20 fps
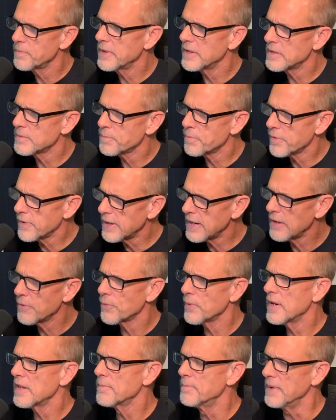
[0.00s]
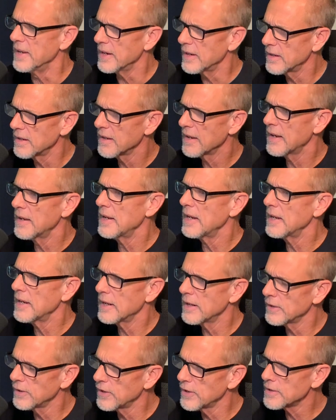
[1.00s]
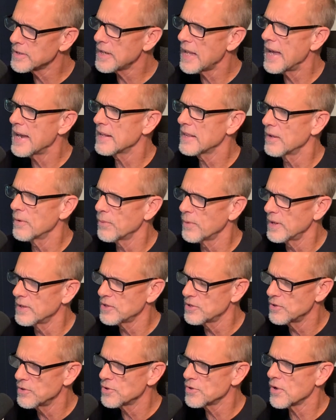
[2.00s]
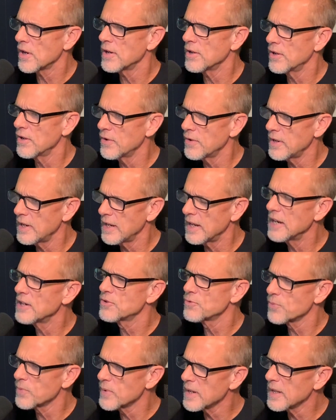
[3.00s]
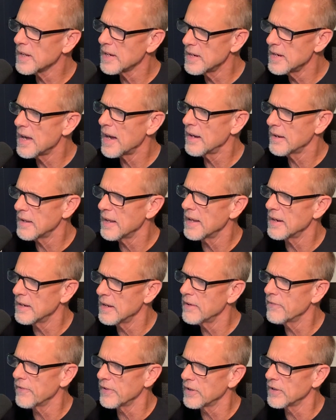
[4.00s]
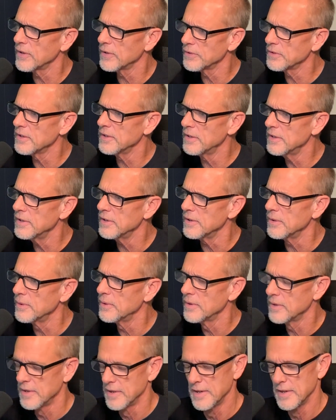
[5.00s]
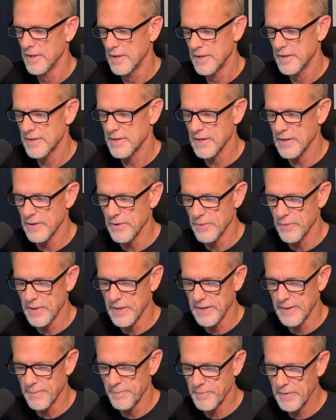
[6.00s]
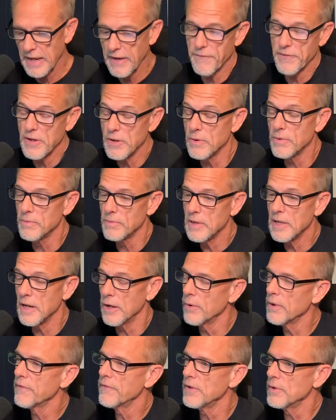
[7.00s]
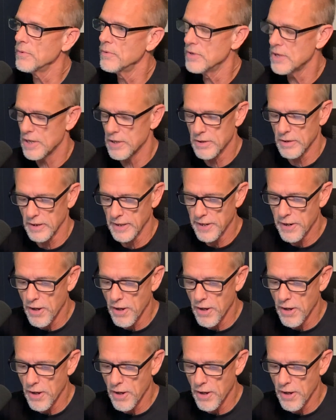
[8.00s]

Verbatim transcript: it's pretty rhythmic. It, it, looks like that once you start doing it, it's really not that difficult to yeah. do. So um, if you you know if you juggle it,